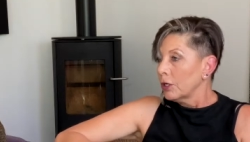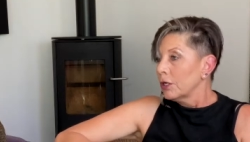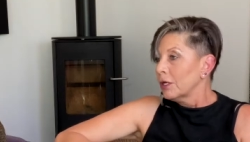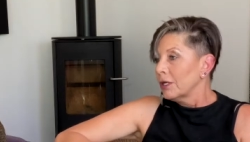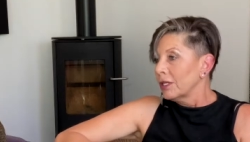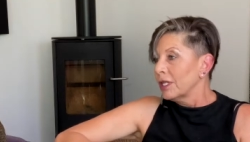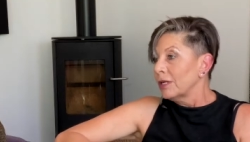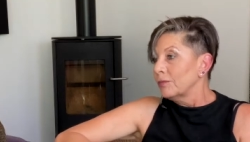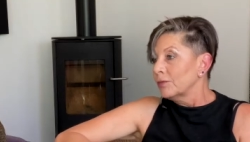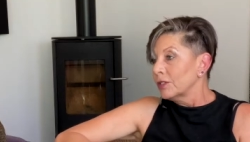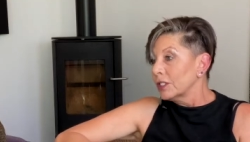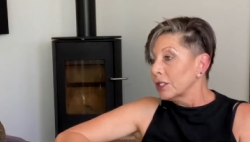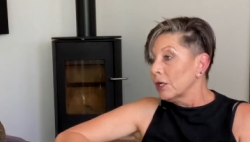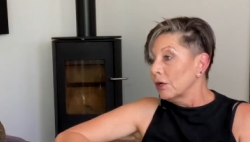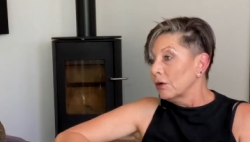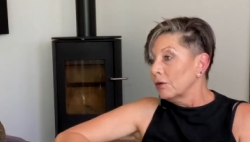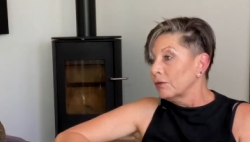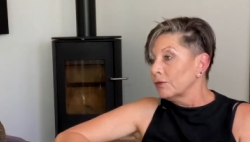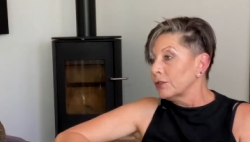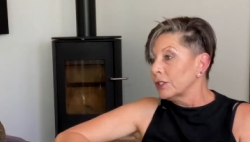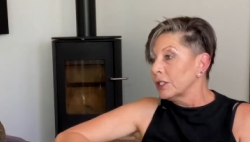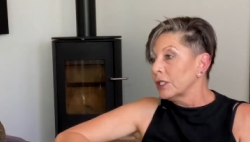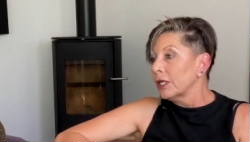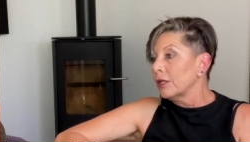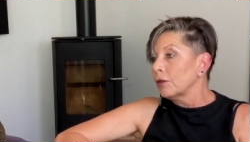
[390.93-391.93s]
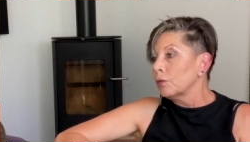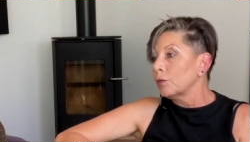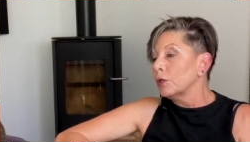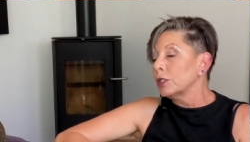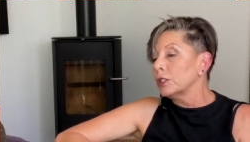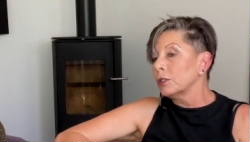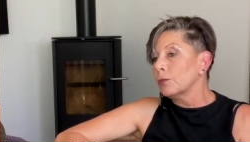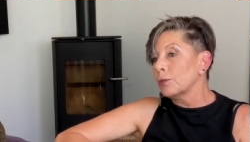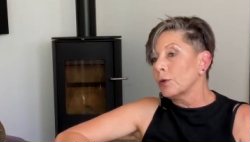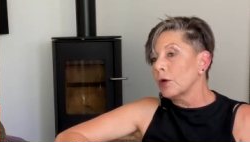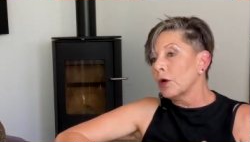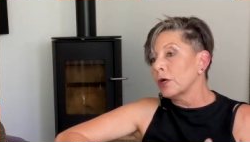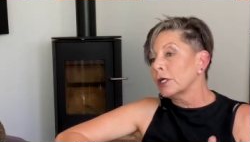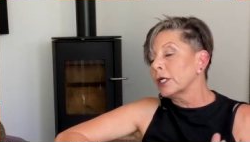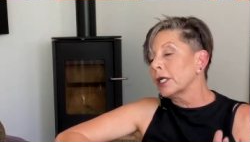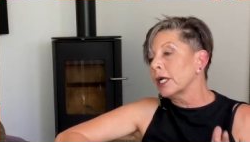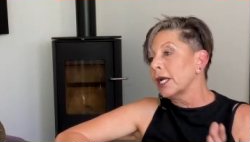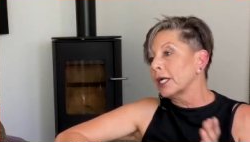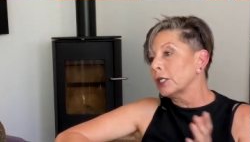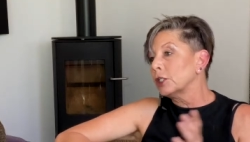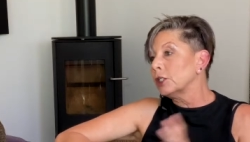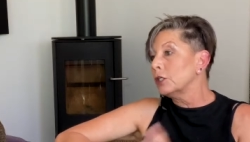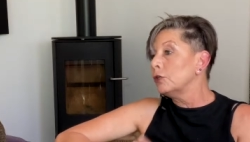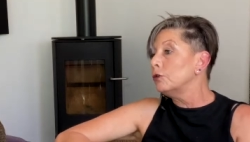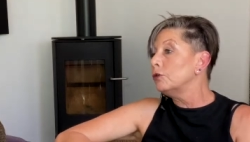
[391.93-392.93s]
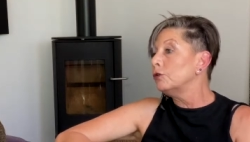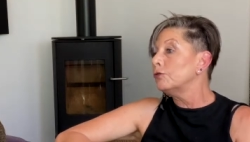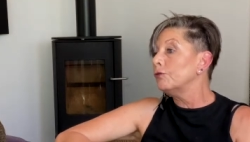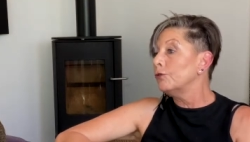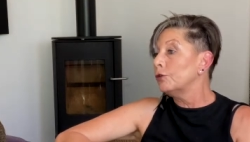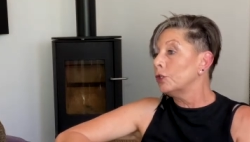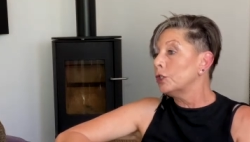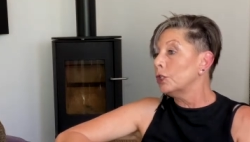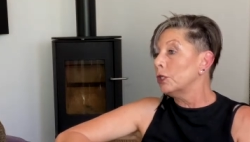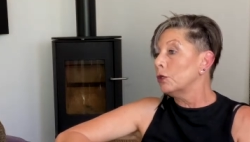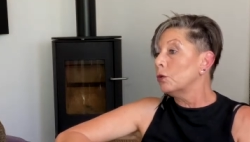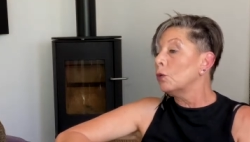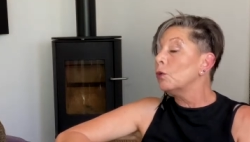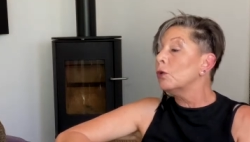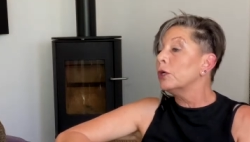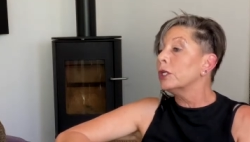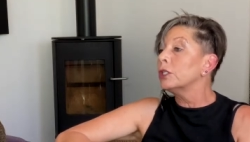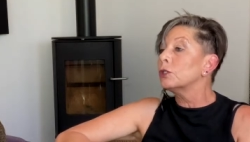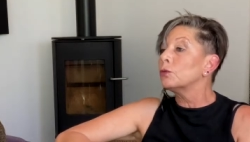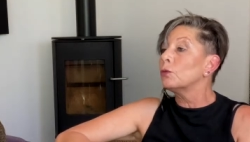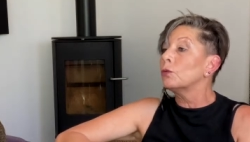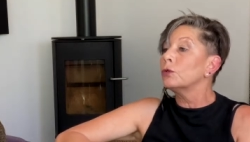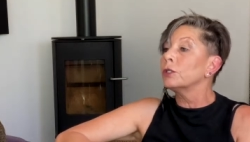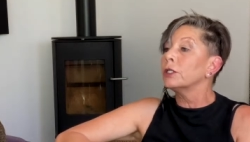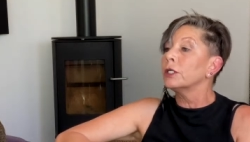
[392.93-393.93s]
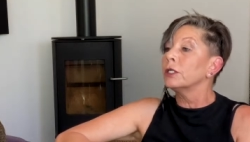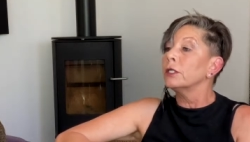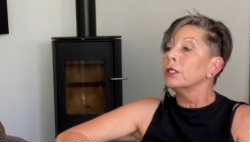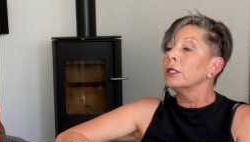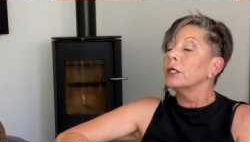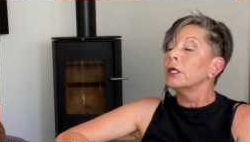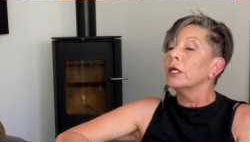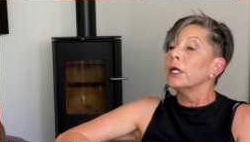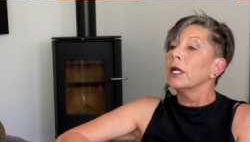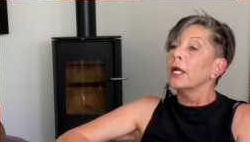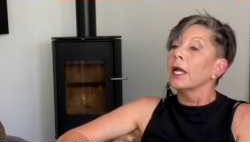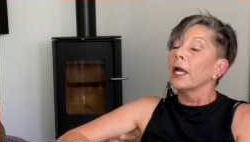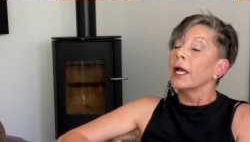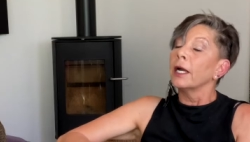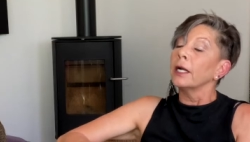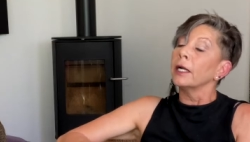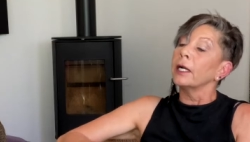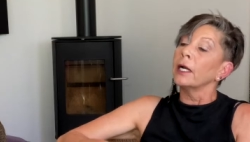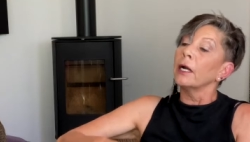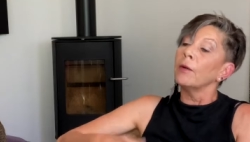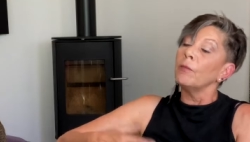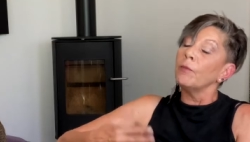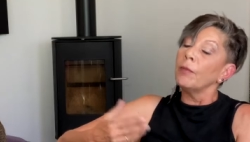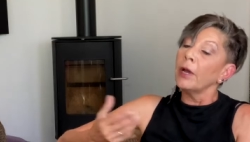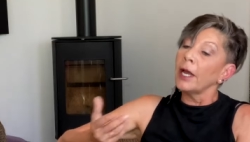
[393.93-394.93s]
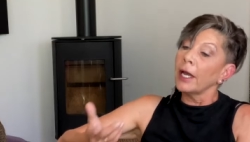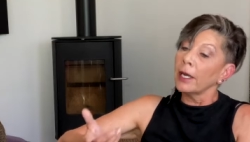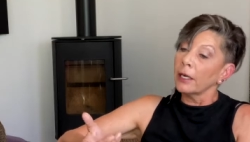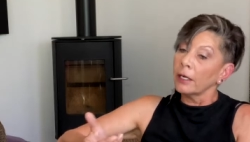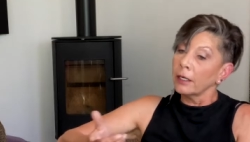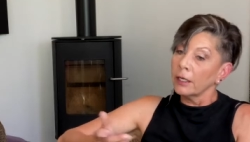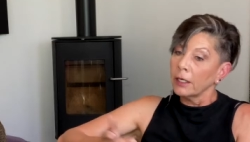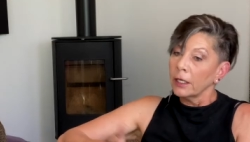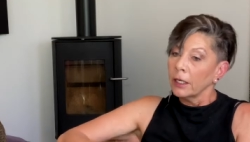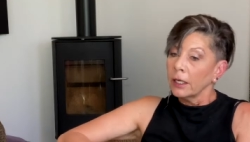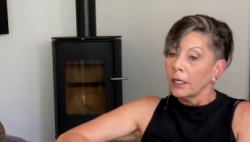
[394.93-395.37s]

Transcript: themselves, in other words the plant can actually lose virtually all its water and come back,